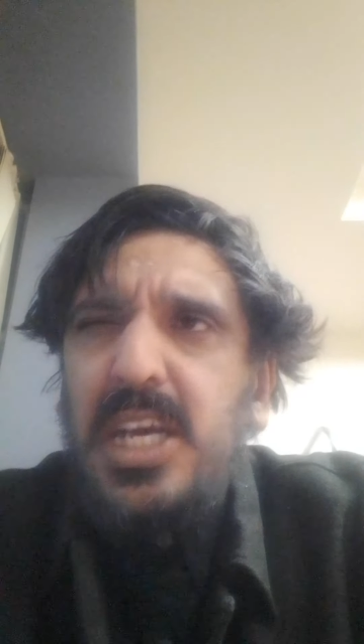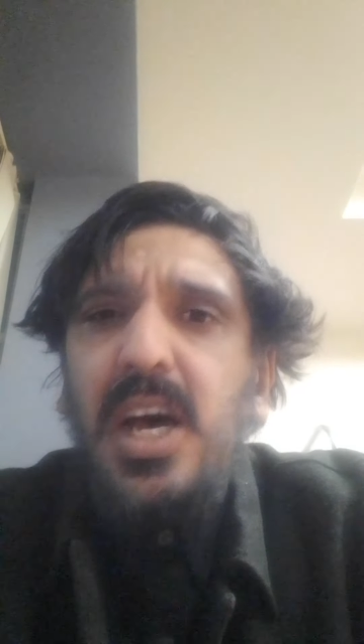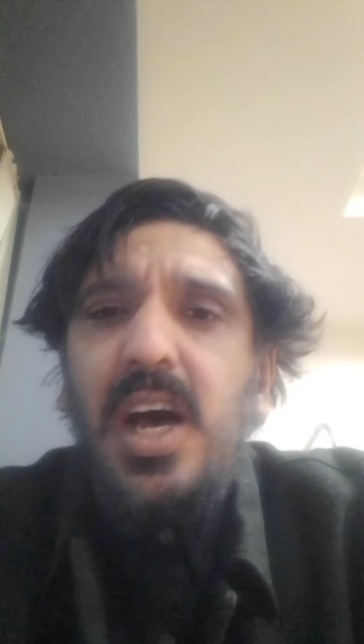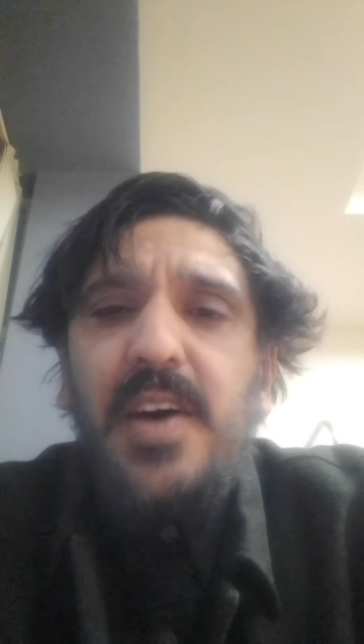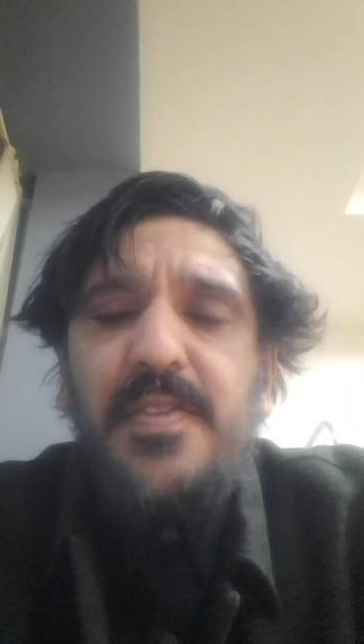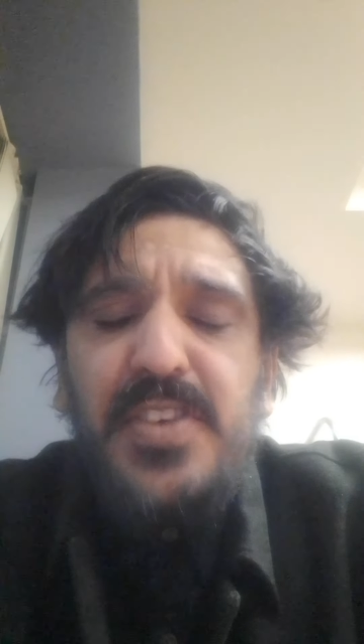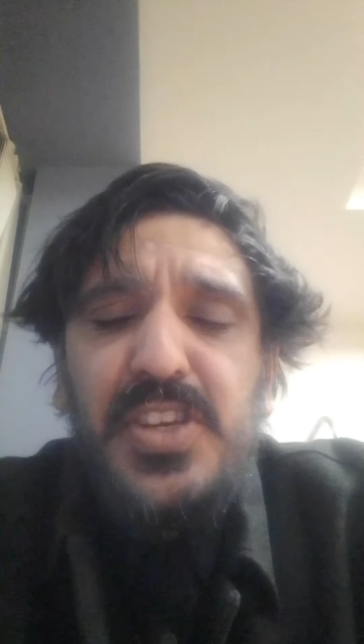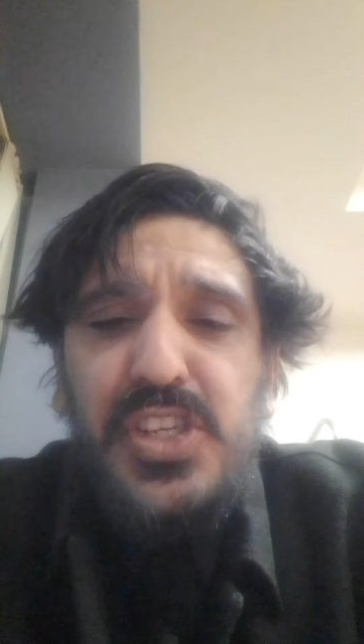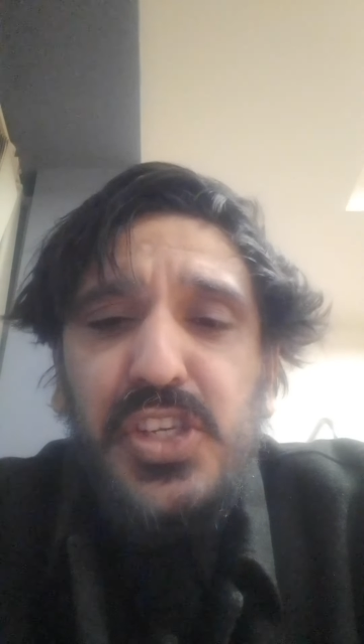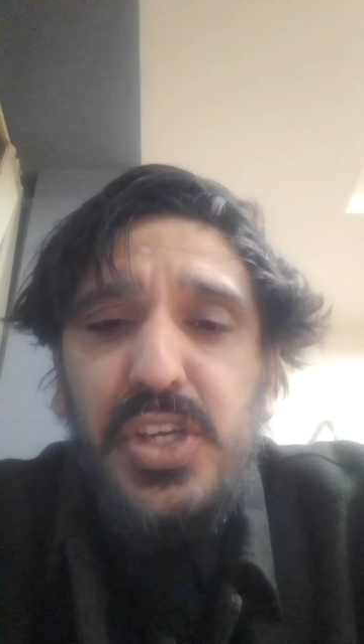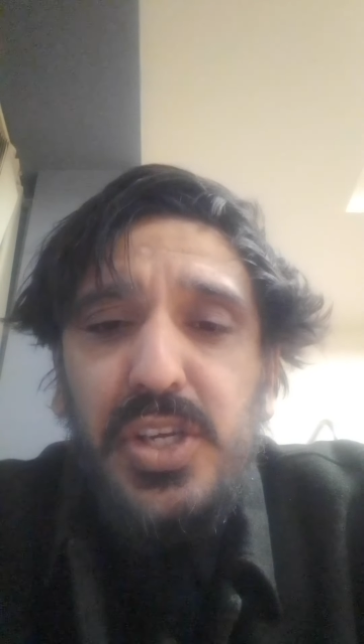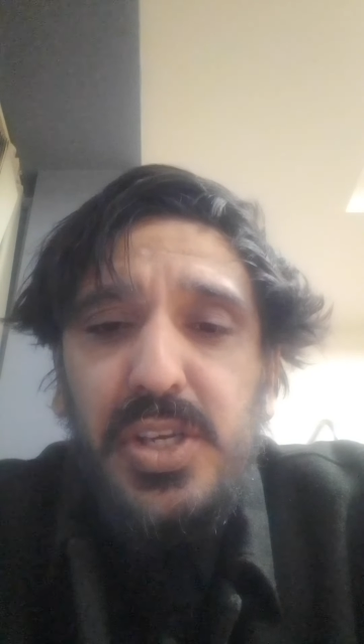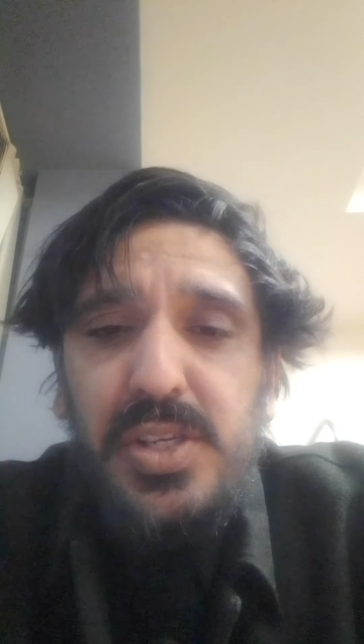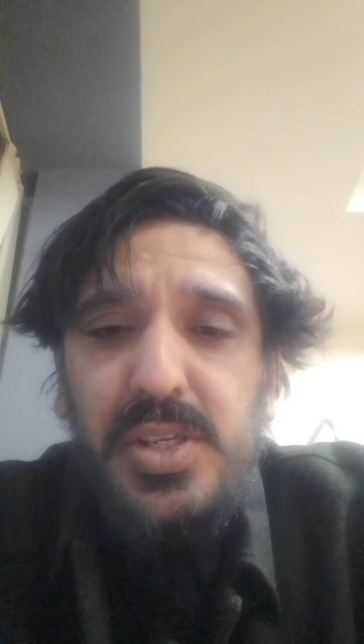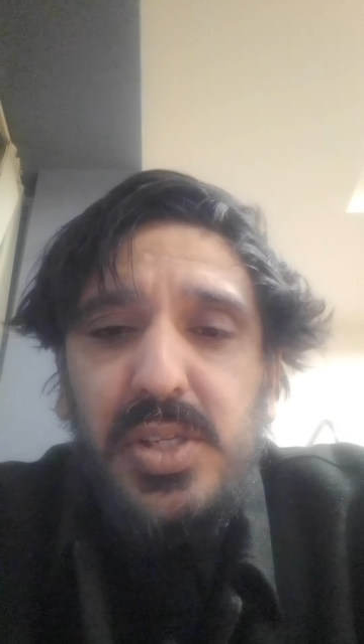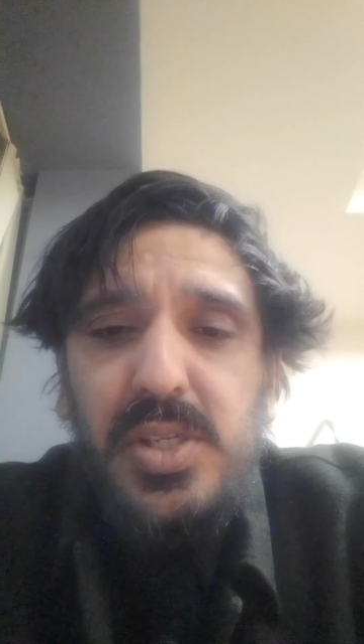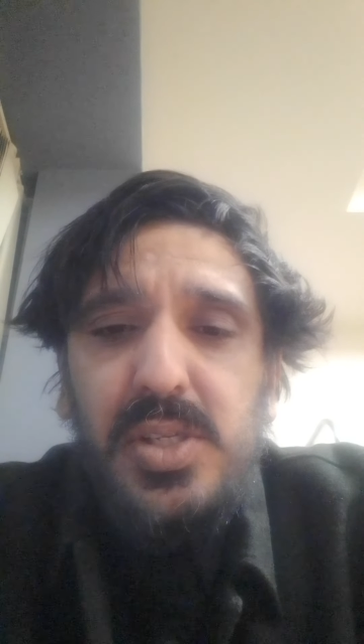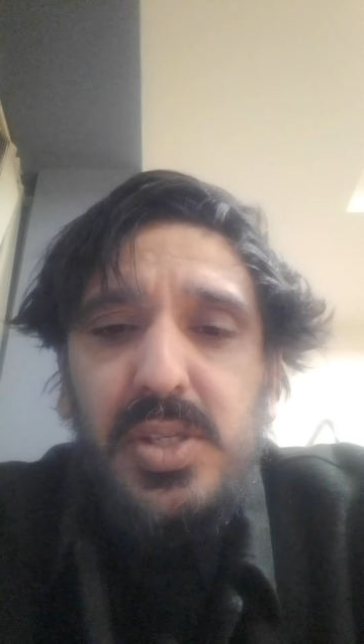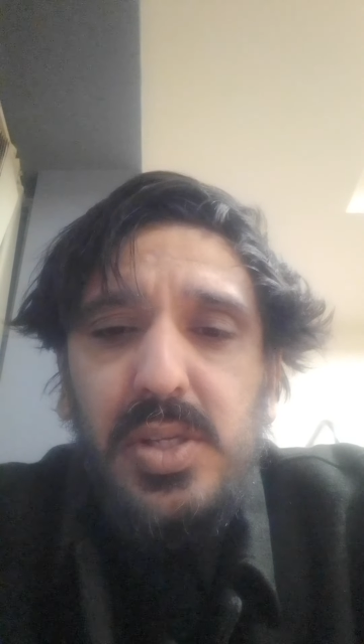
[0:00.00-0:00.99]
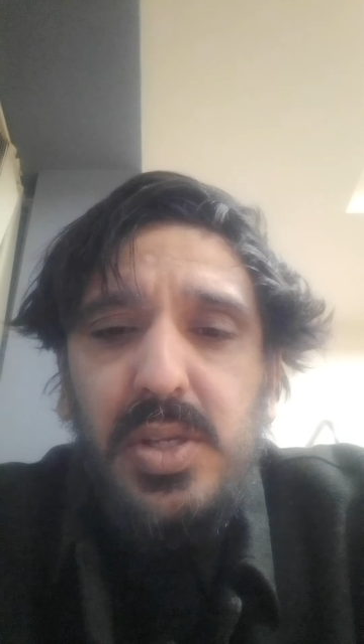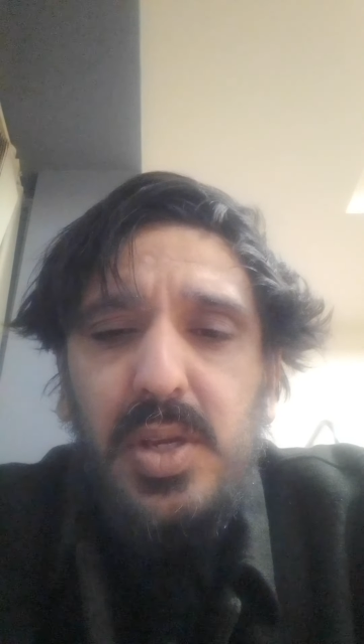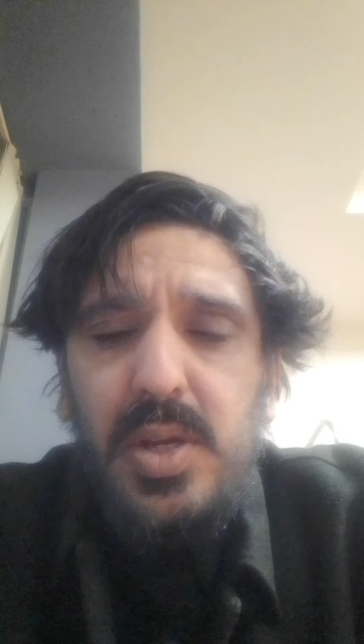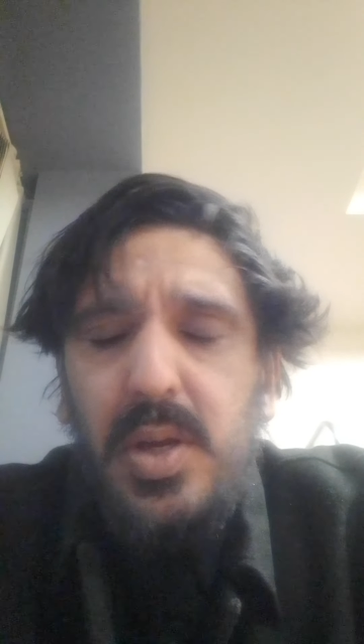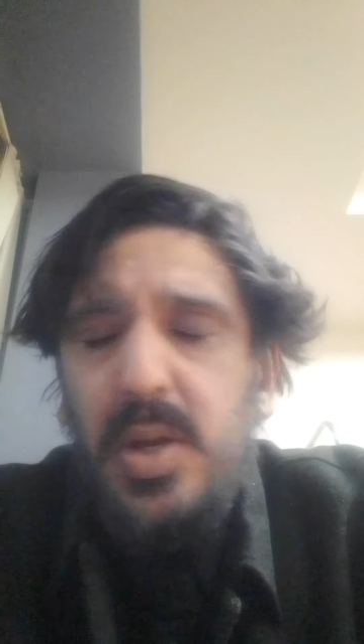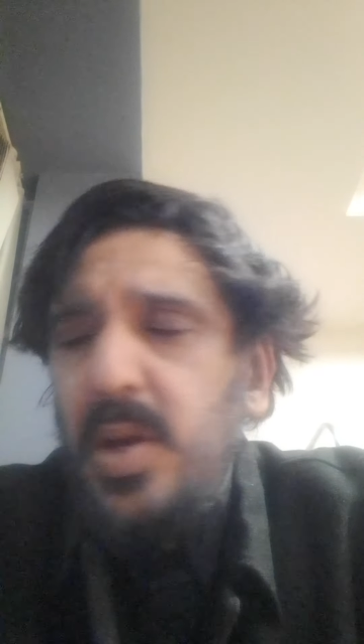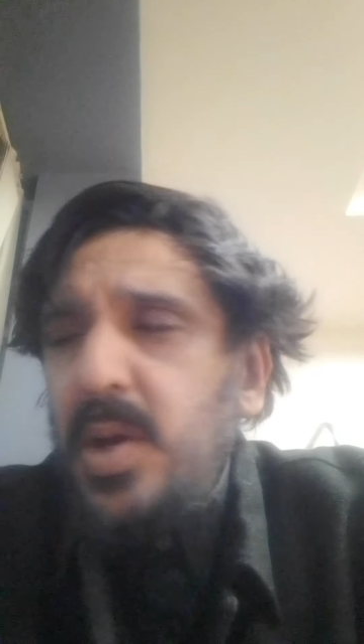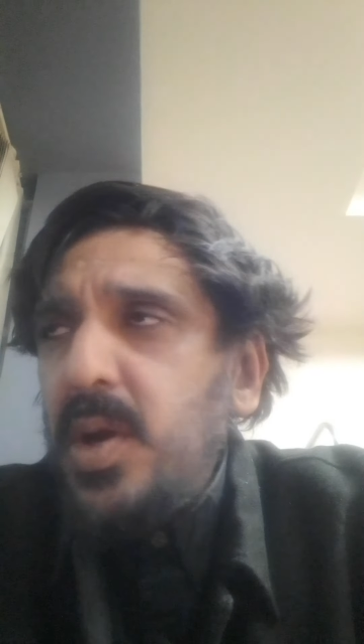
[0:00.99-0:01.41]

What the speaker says: curvatures,